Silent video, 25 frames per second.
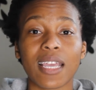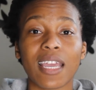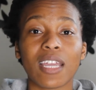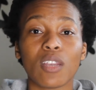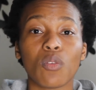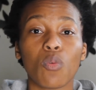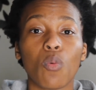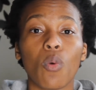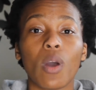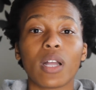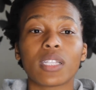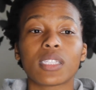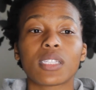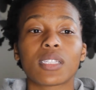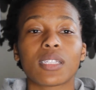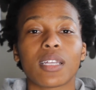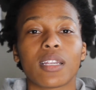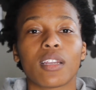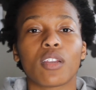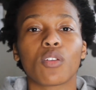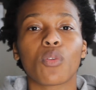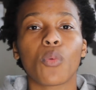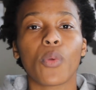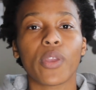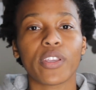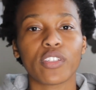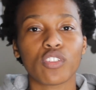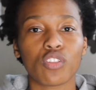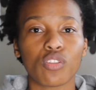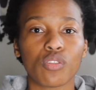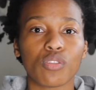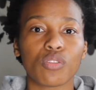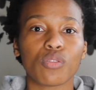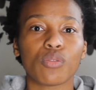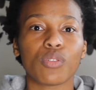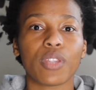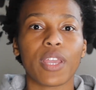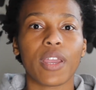and what standard
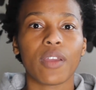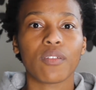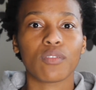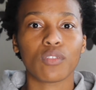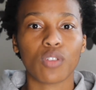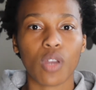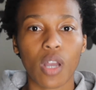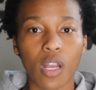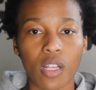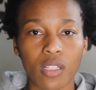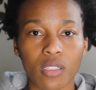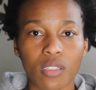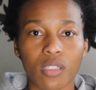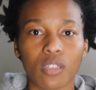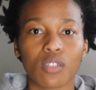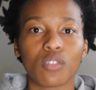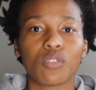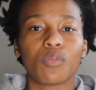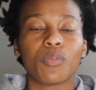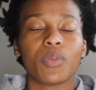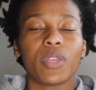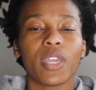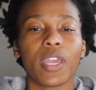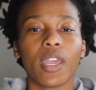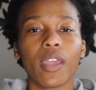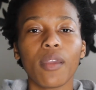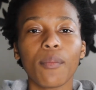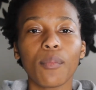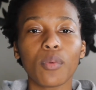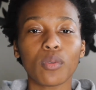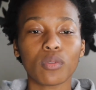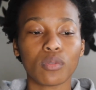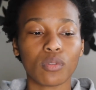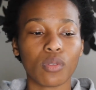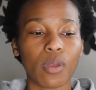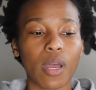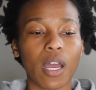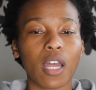questions you'd have to answer to be
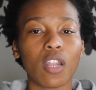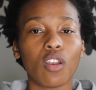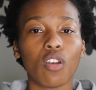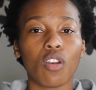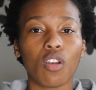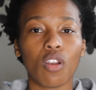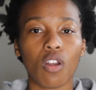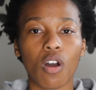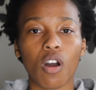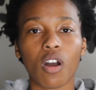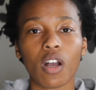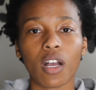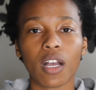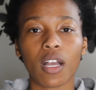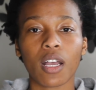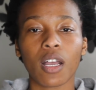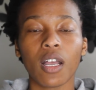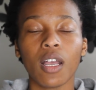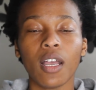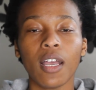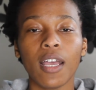able to unlock